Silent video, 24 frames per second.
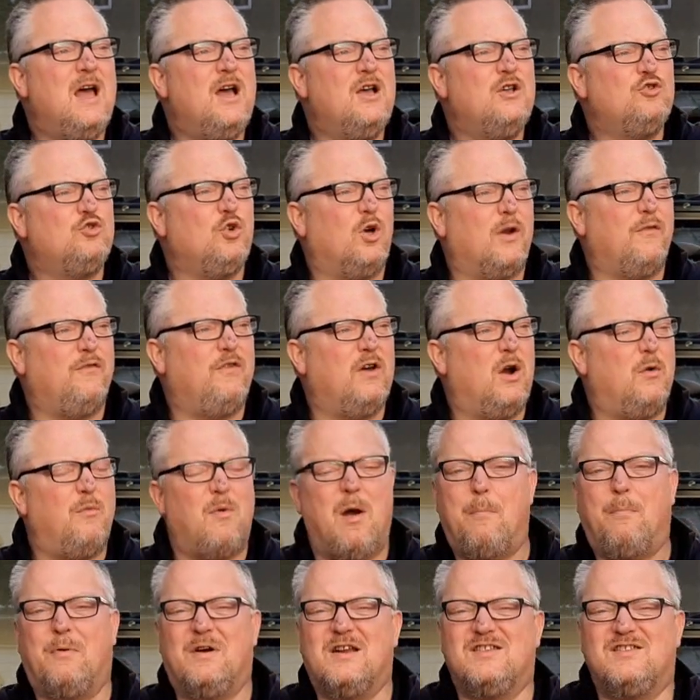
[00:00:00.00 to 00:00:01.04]
sort of a
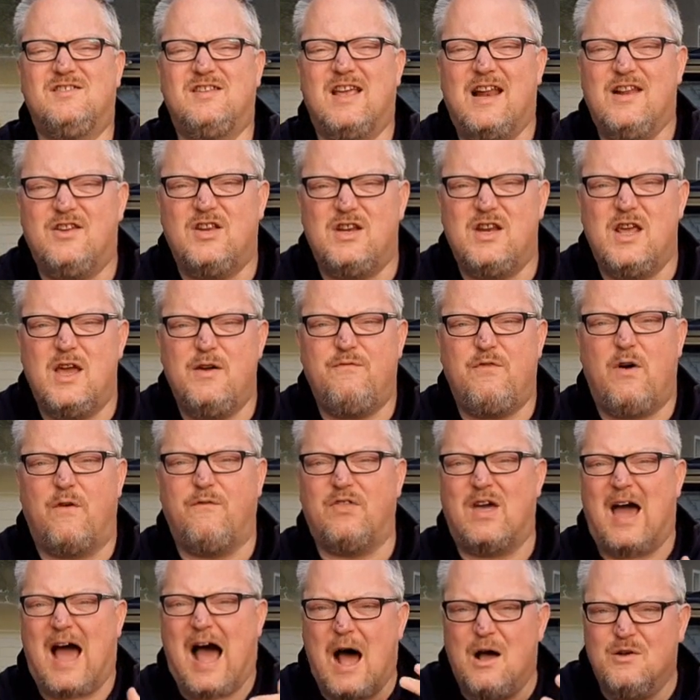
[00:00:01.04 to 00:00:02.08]
representative of
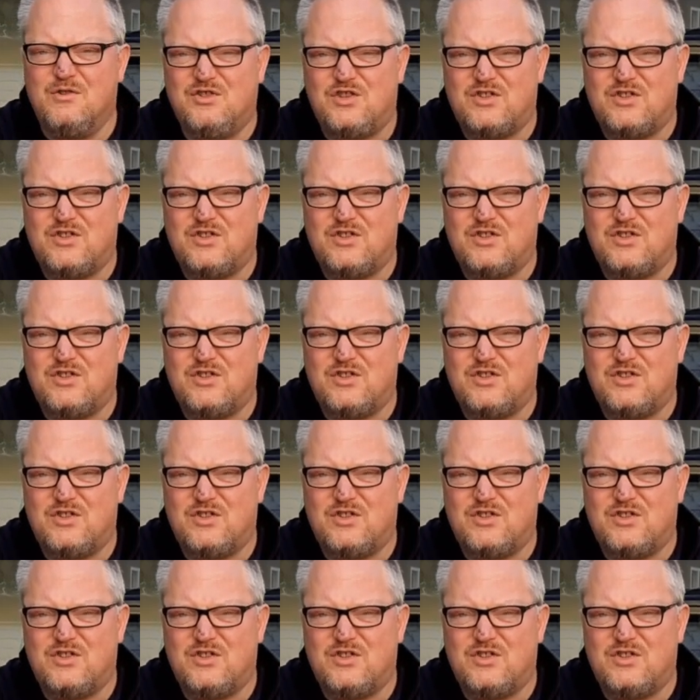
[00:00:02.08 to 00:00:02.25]
the house